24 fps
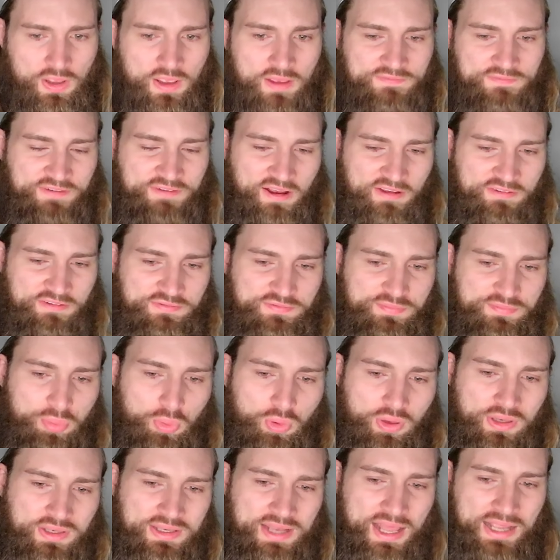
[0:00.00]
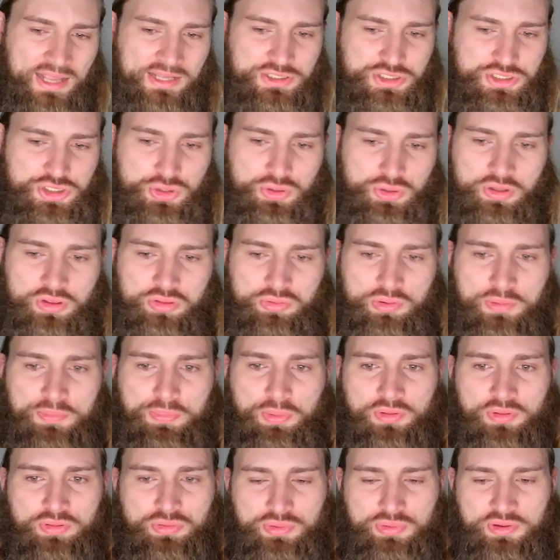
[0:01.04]
5.92 to
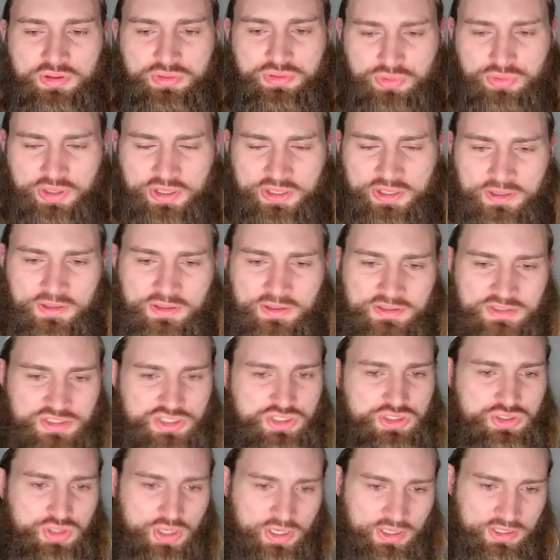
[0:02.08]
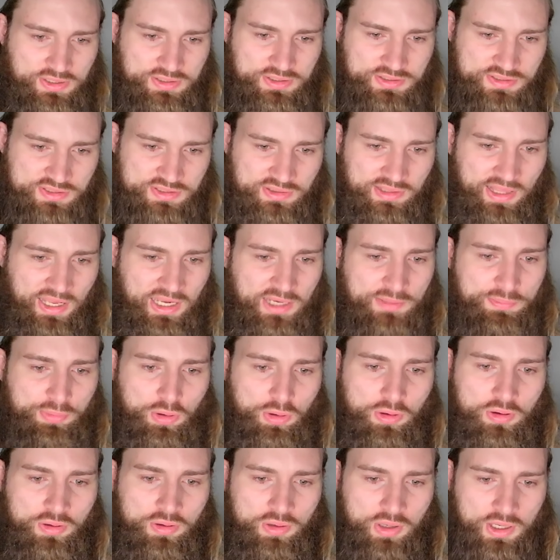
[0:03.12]
3.33 strikes landed
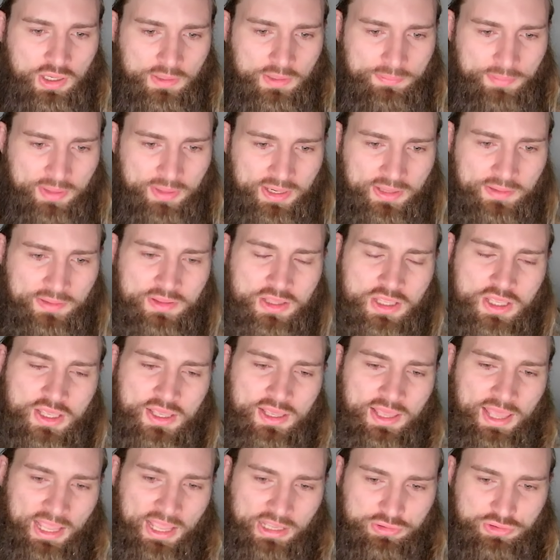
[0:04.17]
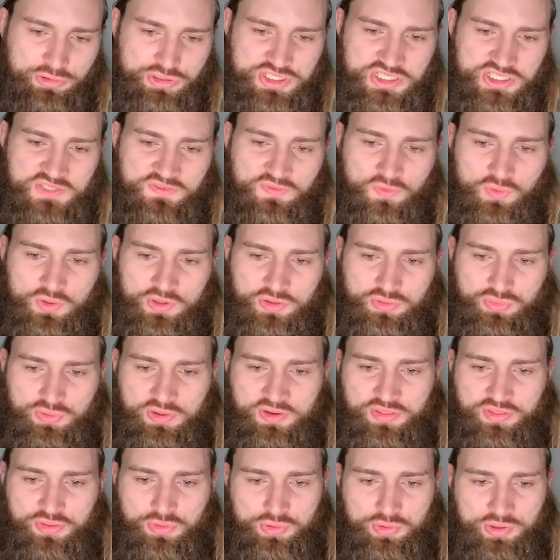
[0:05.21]
per minute. Accuracy is 43 to
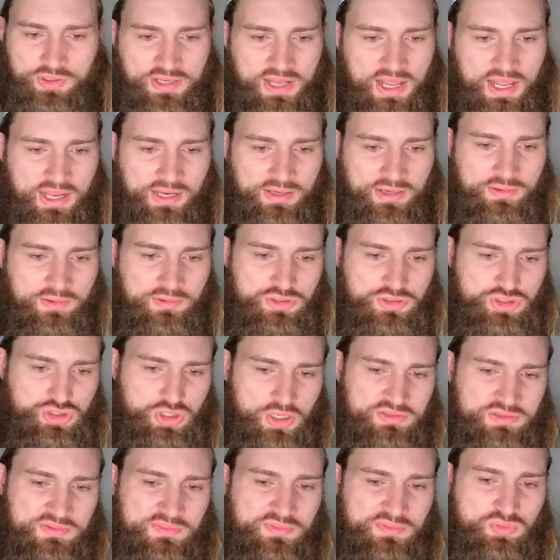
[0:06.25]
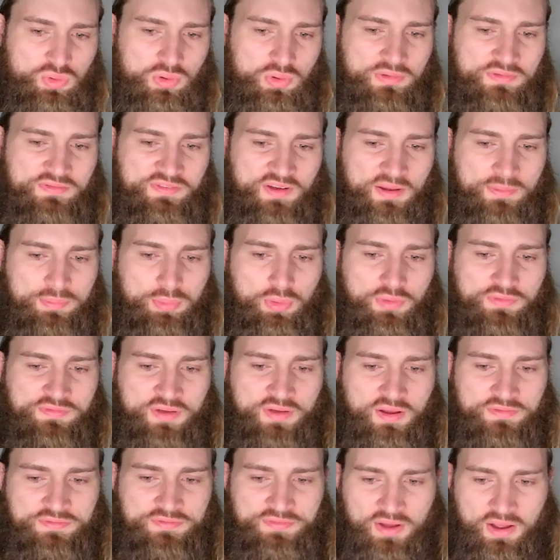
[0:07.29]
39. Strikes absorbed
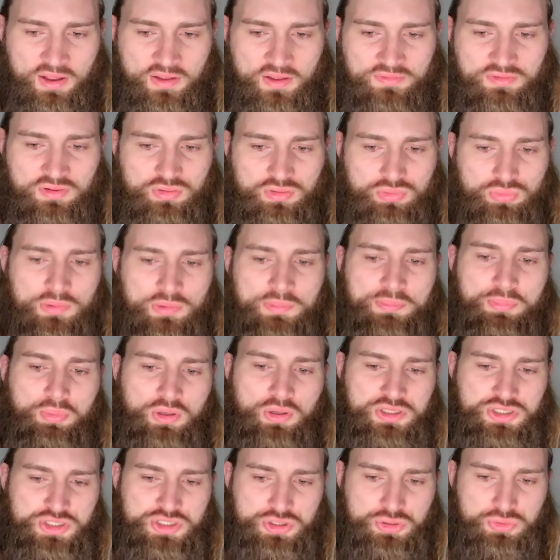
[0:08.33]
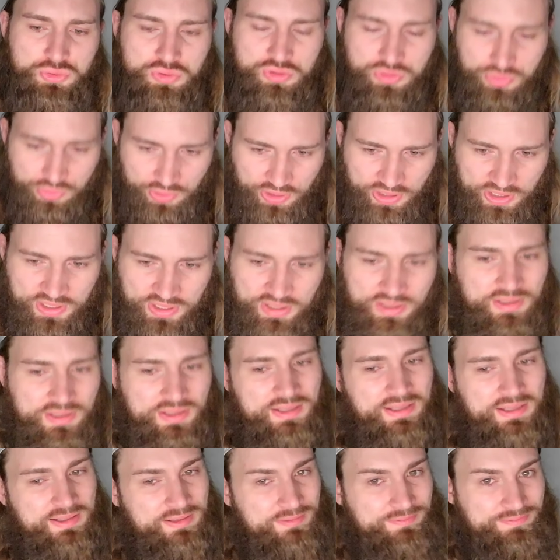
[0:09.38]
5.55 to 3.23.
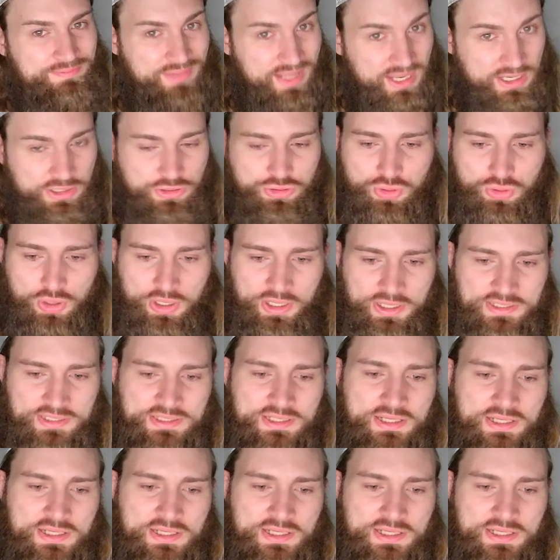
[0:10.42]
Not great.